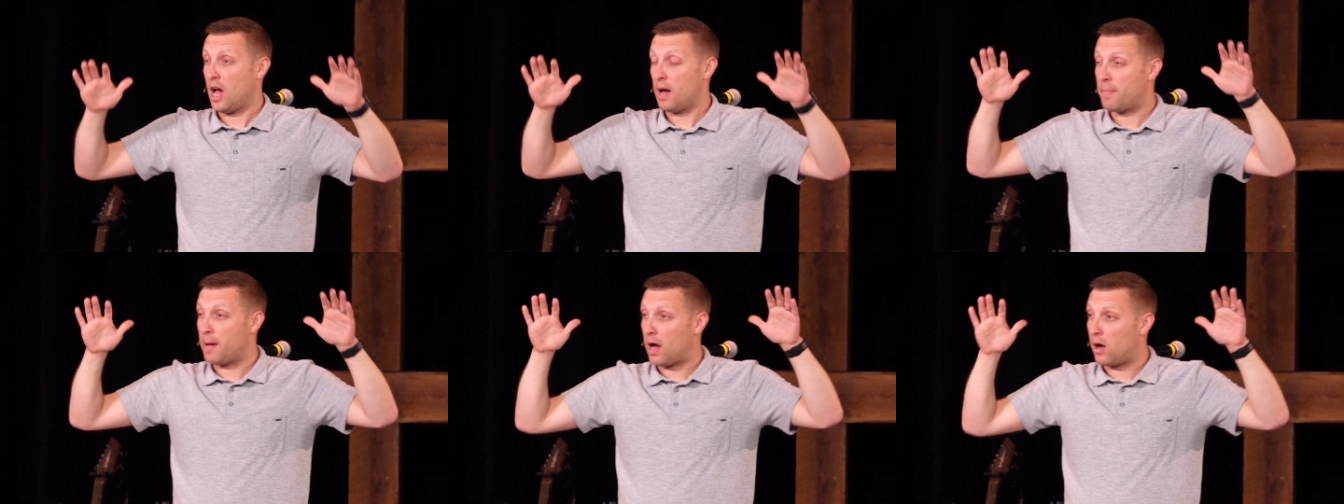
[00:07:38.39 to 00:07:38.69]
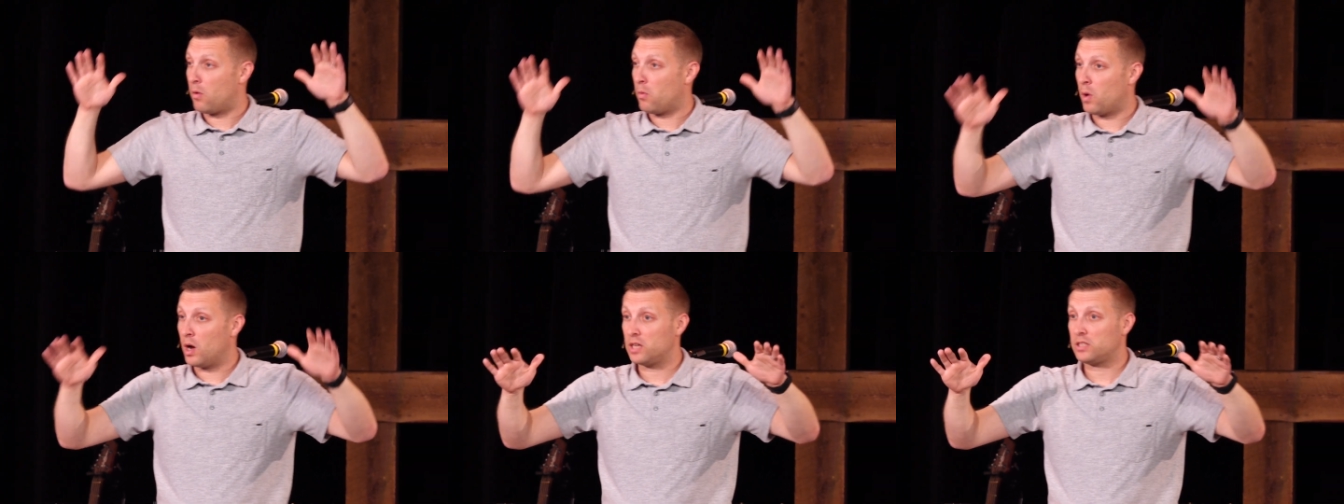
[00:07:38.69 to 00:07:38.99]

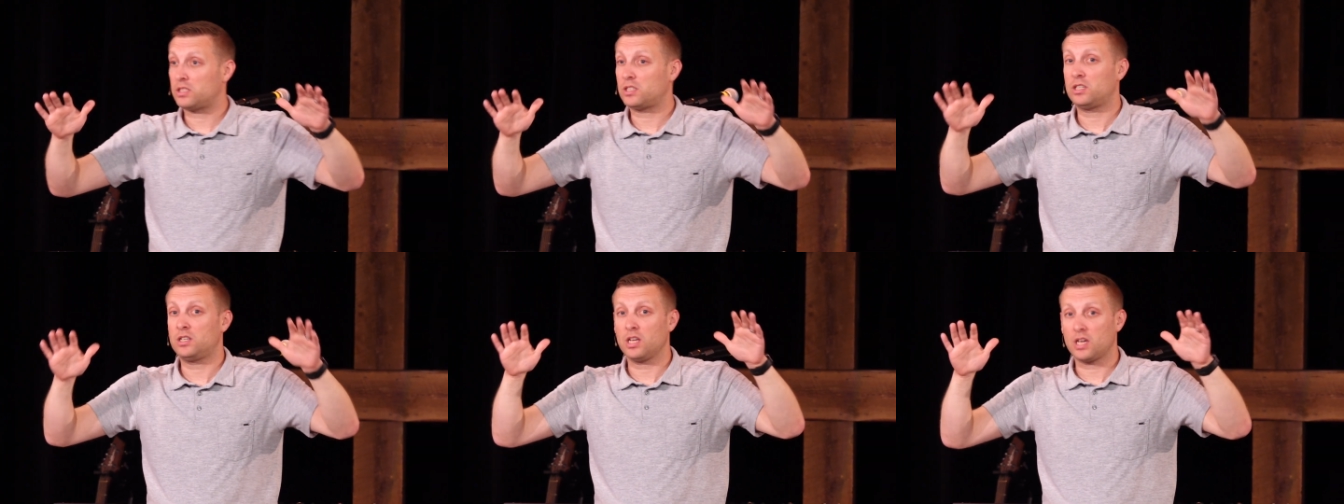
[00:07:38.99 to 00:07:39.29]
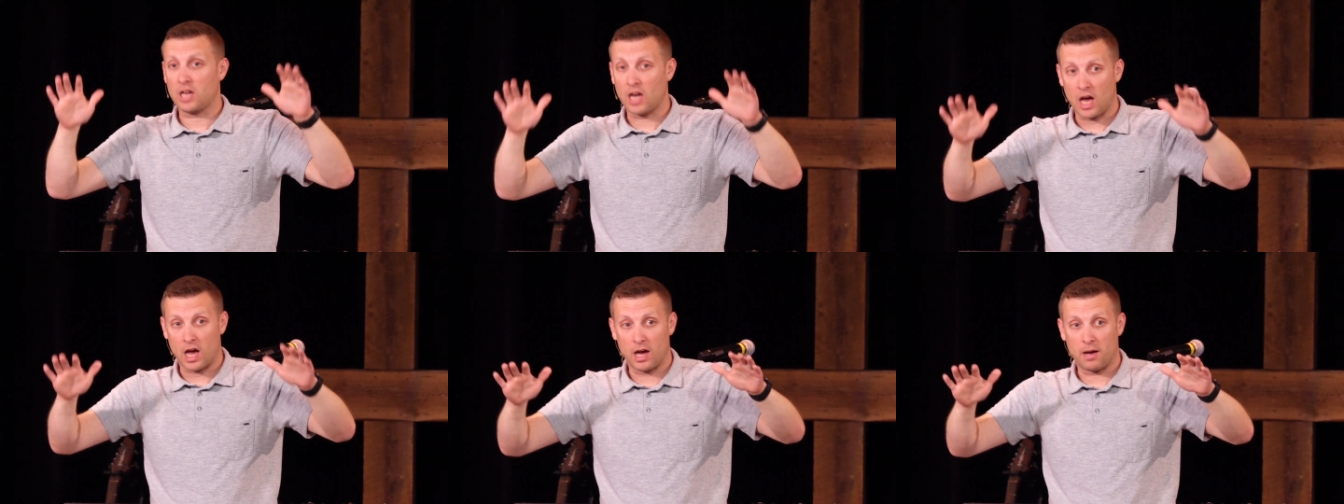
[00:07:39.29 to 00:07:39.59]
about what's to
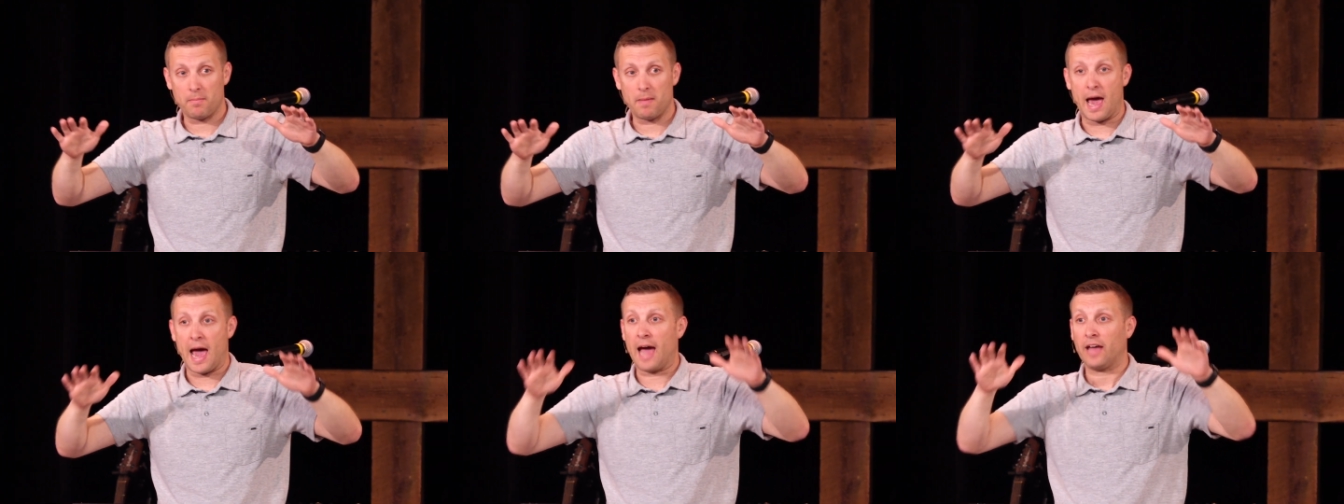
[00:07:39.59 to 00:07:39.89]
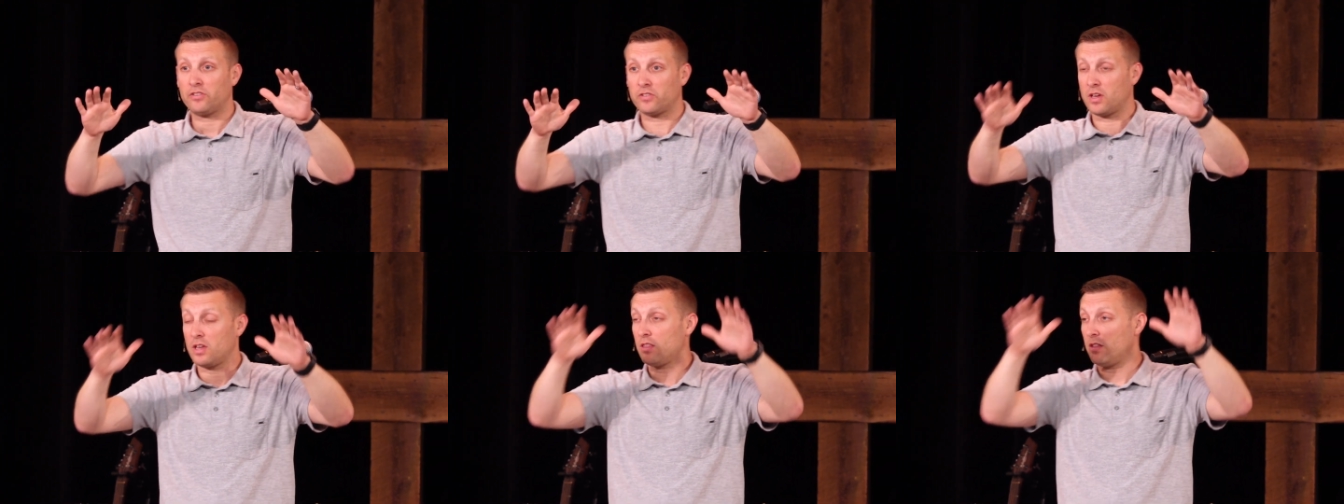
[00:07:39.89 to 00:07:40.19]
come,
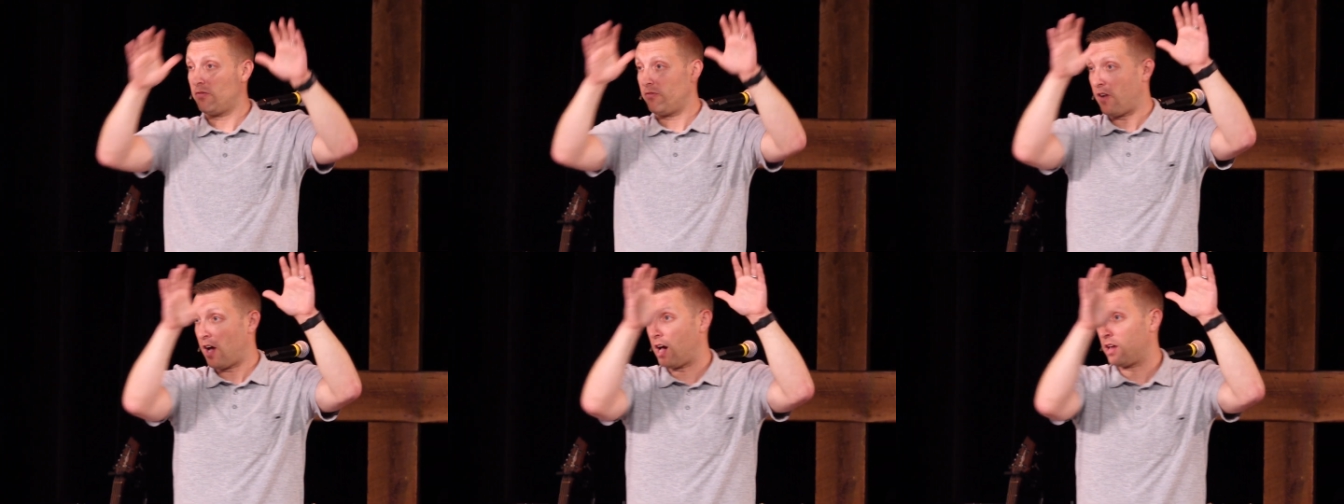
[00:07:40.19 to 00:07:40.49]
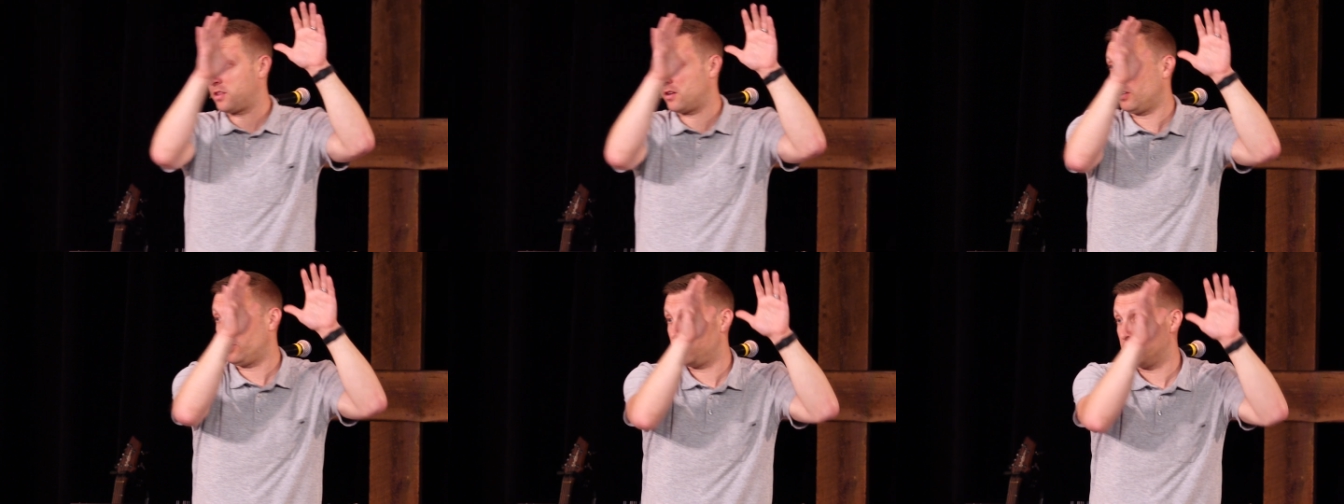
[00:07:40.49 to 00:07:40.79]
asking the
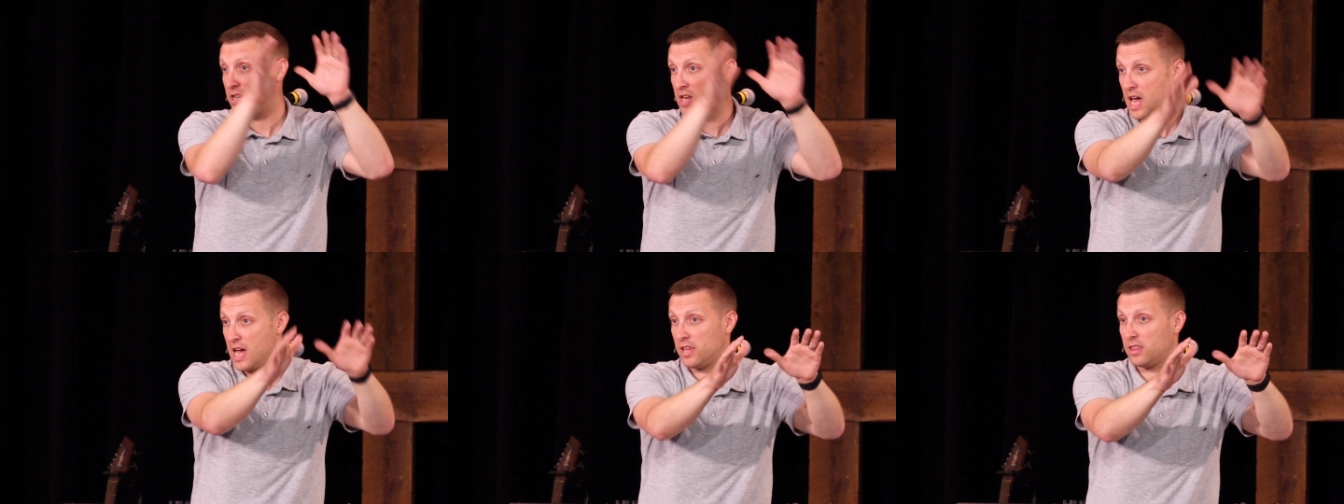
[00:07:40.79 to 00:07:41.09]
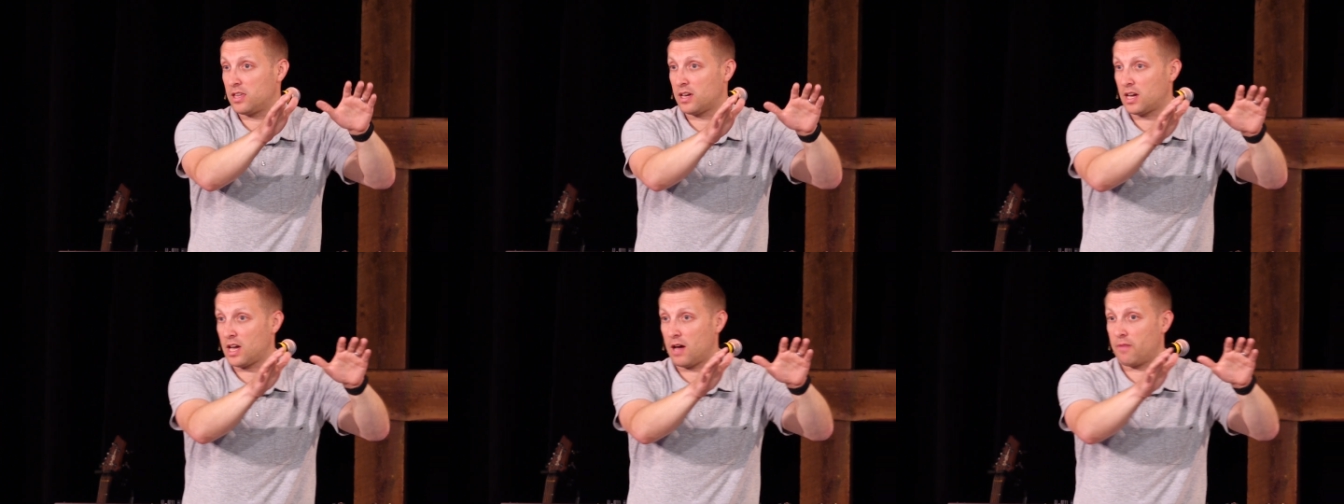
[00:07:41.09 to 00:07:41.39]
Father to
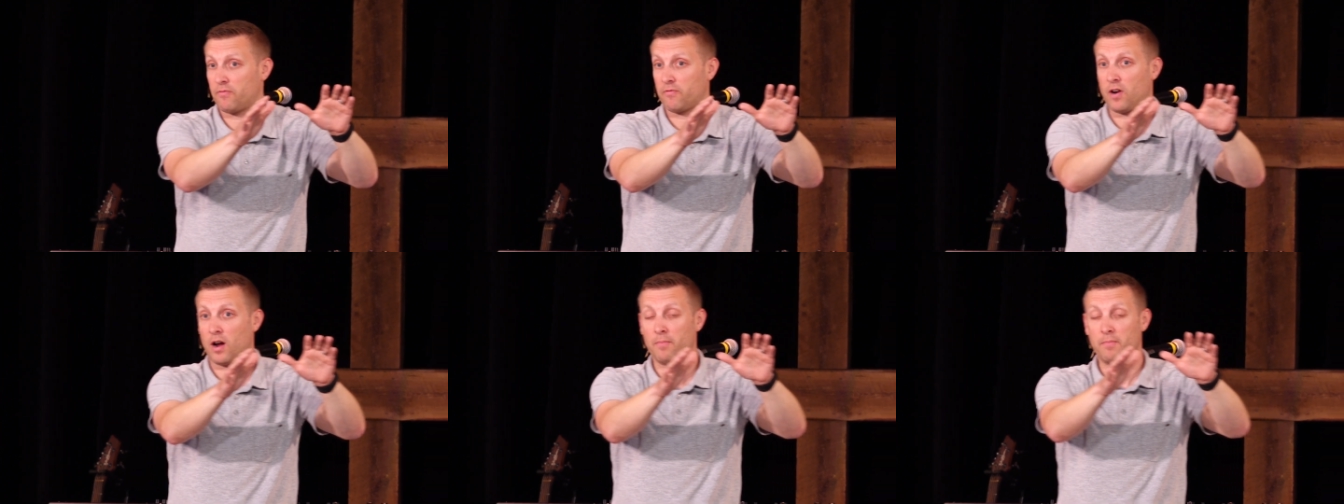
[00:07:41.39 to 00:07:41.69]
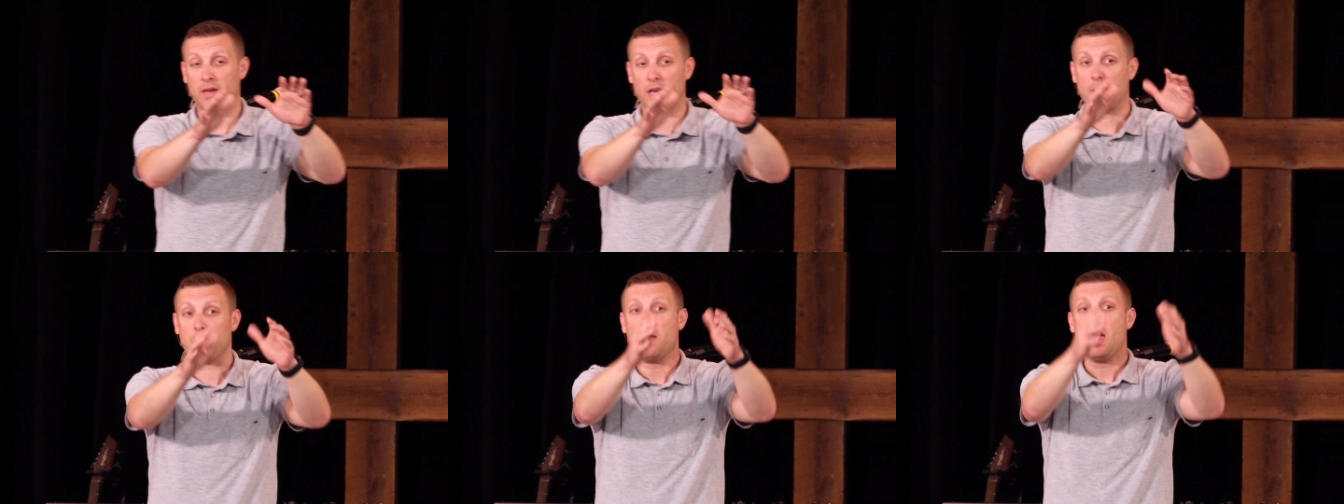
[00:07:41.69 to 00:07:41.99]
take the cup
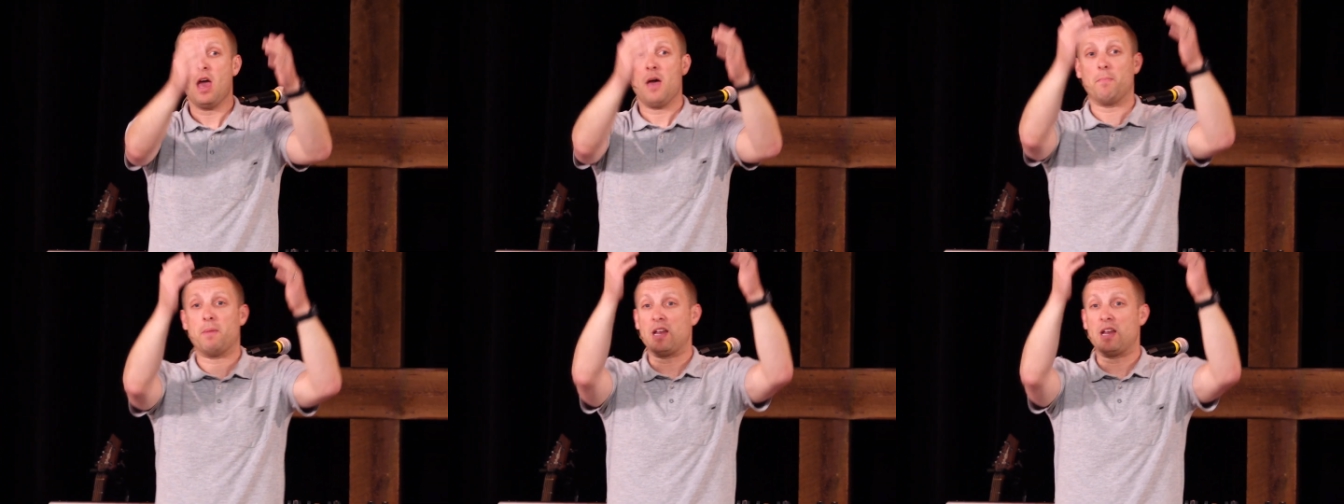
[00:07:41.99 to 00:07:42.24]
from him,